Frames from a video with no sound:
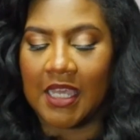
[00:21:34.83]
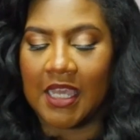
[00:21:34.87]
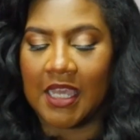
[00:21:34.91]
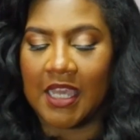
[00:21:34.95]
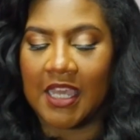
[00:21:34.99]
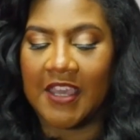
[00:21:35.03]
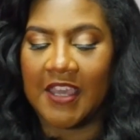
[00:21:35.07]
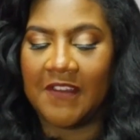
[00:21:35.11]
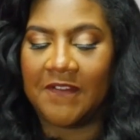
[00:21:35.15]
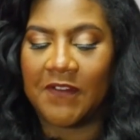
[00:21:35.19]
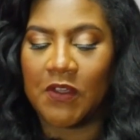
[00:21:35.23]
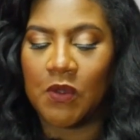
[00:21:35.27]

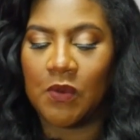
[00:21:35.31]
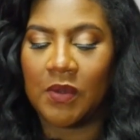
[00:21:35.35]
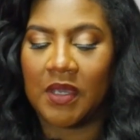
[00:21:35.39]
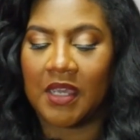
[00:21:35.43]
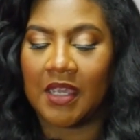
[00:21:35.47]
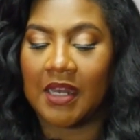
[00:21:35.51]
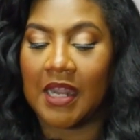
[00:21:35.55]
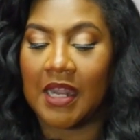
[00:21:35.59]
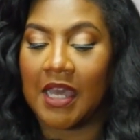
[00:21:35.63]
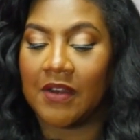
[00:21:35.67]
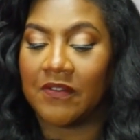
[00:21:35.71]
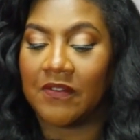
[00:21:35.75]
if you
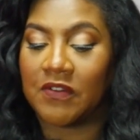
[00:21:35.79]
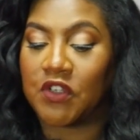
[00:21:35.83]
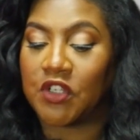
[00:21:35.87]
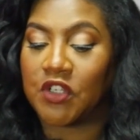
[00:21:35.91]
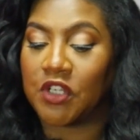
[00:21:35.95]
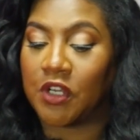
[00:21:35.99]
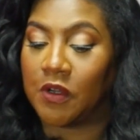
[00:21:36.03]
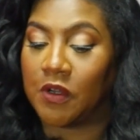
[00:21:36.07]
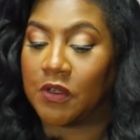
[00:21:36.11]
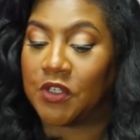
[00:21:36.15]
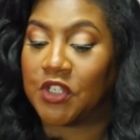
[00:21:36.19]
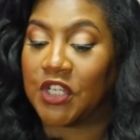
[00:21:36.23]
get out of
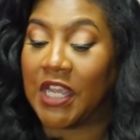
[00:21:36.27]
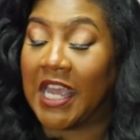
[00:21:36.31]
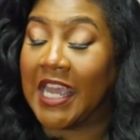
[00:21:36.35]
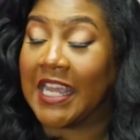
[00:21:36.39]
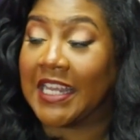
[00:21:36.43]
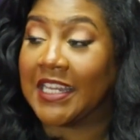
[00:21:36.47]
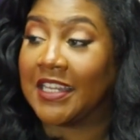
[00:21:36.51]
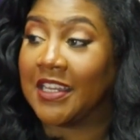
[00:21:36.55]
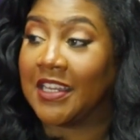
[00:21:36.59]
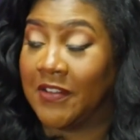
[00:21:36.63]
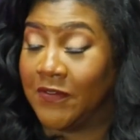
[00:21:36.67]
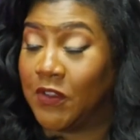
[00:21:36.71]
church
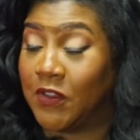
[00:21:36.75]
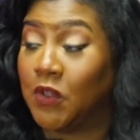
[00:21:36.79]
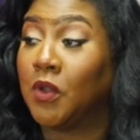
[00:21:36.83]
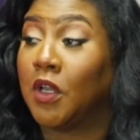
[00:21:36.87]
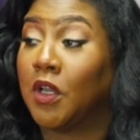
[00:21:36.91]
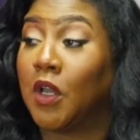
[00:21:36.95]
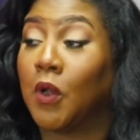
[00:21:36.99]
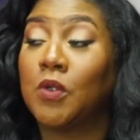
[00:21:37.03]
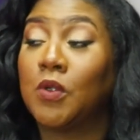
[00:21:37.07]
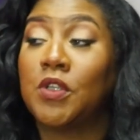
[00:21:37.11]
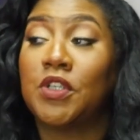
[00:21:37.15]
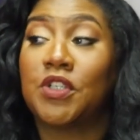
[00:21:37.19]
at if you
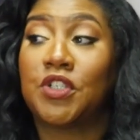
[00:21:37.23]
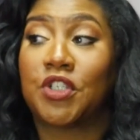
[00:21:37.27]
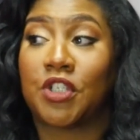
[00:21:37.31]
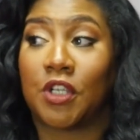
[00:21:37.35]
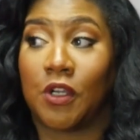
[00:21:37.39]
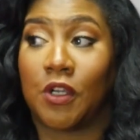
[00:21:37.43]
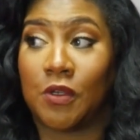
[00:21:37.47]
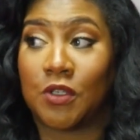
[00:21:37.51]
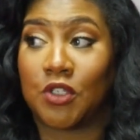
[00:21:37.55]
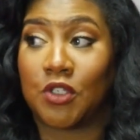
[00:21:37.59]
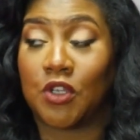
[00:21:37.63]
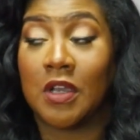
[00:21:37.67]
go to
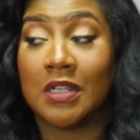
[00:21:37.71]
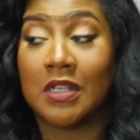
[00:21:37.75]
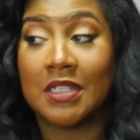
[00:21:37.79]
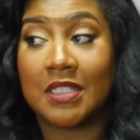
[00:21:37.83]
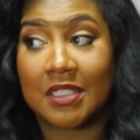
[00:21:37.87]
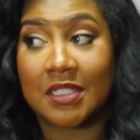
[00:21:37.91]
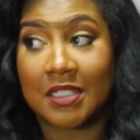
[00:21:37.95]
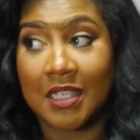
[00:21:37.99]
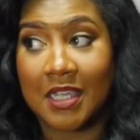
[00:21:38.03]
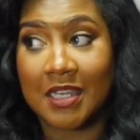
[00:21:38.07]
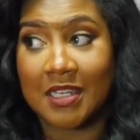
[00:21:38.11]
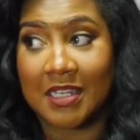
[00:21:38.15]
church on
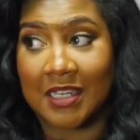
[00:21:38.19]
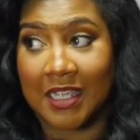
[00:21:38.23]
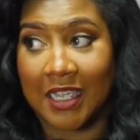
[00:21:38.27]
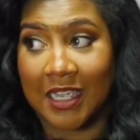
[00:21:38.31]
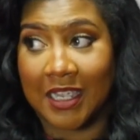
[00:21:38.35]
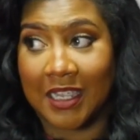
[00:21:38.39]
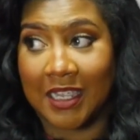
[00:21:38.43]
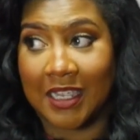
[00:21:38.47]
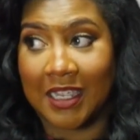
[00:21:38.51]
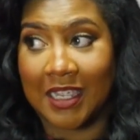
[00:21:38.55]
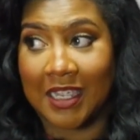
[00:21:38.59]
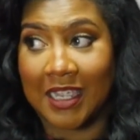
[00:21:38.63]

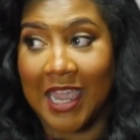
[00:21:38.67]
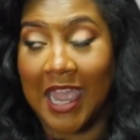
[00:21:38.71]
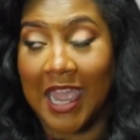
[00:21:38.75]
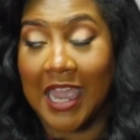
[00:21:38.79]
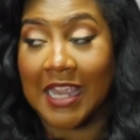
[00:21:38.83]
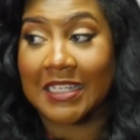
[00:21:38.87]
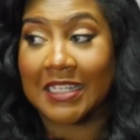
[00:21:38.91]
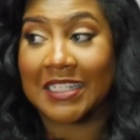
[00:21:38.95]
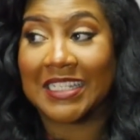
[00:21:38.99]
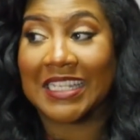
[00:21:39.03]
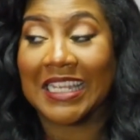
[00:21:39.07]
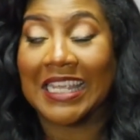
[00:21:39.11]
Sunday mm-hmm.
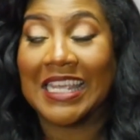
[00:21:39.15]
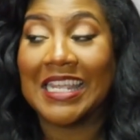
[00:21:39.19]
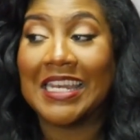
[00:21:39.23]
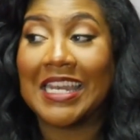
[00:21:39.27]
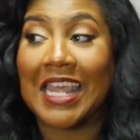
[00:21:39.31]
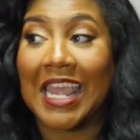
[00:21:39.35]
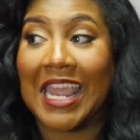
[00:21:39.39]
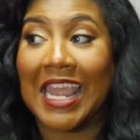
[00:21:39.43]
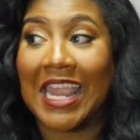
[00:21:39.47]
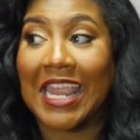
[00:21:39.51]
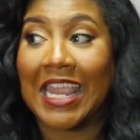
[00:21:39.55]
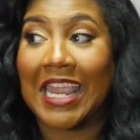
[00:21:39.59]
at 10
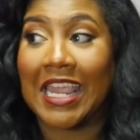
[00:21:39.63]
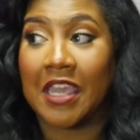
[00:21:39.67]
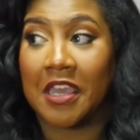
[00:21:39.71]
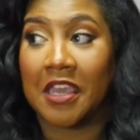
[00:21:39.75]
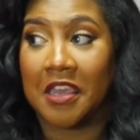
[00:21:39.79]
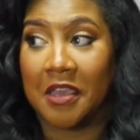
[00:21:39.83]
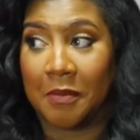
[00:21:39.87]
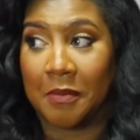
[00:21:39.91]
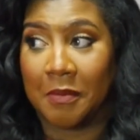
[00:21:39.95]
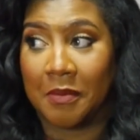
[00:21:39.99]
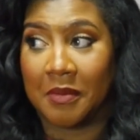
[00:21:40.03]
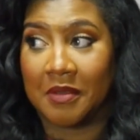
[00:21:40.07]

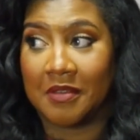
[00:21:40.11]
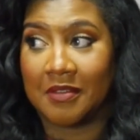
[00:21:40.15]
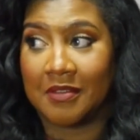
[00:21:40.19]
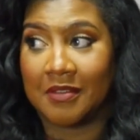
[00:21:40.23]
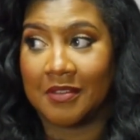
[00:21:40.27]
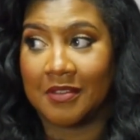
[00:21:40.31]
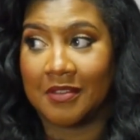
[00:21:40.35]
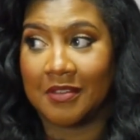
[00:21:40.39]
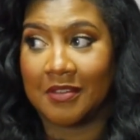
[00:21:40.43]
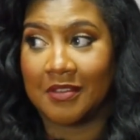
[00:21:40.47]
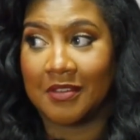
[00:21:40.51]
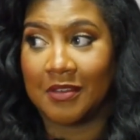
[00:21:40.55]
a.m.
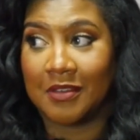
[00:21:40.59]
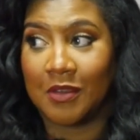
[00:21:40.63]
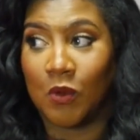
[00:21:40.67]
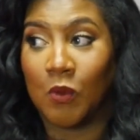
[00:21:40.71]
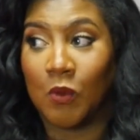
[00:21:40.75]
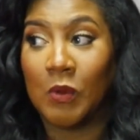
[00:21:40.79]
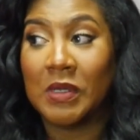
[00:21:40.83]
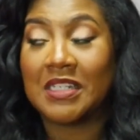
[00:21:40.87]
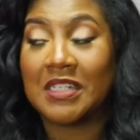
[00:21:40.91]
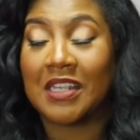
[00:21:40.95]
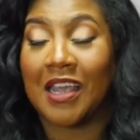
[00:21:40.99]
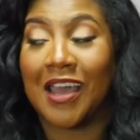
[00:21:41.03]

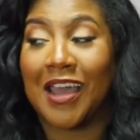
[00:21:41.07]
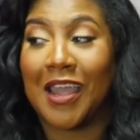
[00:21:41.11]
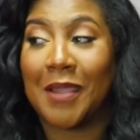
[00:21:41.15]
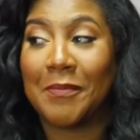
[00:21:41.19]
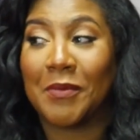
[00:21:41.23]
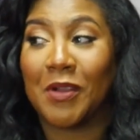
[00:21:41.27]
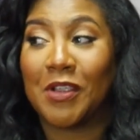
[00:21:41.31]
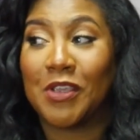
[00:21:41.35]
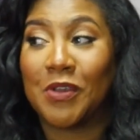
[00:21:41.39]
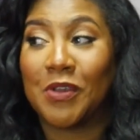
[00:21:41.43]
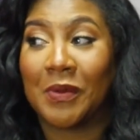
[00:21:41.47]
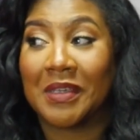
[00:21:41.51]
What
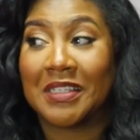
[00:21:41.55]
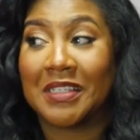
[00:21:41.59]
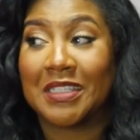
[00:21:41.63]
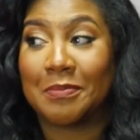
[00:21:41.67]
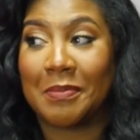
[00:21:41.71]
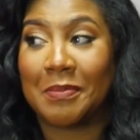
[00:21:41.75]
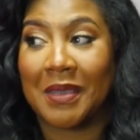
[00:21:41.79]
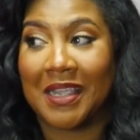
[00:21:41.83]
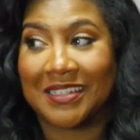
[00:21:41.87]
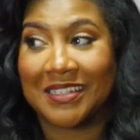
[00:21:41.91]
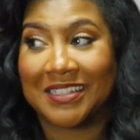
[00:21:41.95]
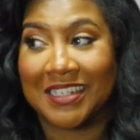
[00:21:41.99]
time are you
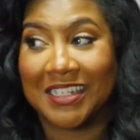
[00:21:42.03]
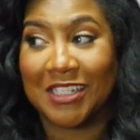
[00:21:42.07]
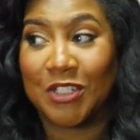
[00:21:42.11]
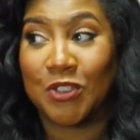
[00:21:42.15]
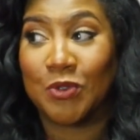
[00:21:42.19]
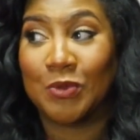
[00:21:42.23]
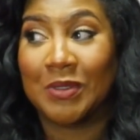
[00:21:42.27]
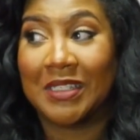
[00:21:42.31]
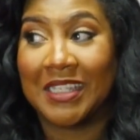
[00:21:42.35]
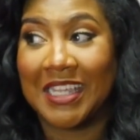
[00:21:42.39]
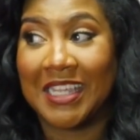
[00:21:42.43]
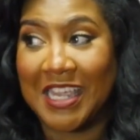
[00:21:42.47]
expecting
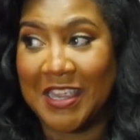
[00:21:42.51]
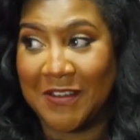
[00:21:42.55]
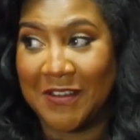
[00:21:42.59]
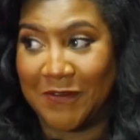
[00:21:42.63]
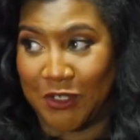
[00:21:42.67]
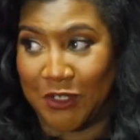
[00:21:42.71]
to leave